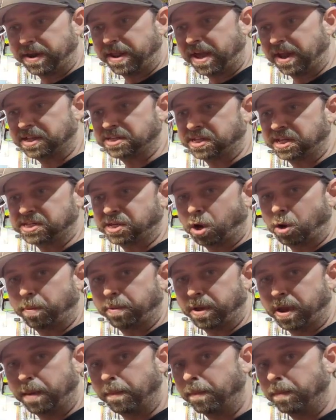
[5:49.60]
want excess
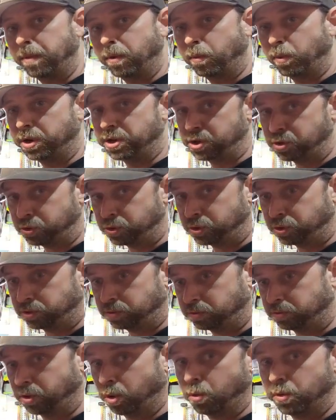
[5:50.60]
RPM when you
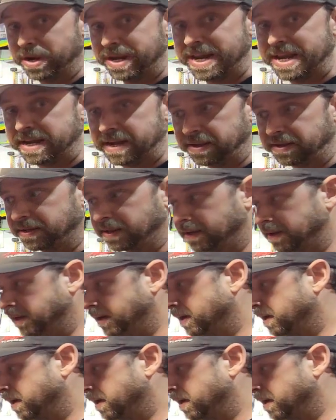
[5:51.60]
don't need it.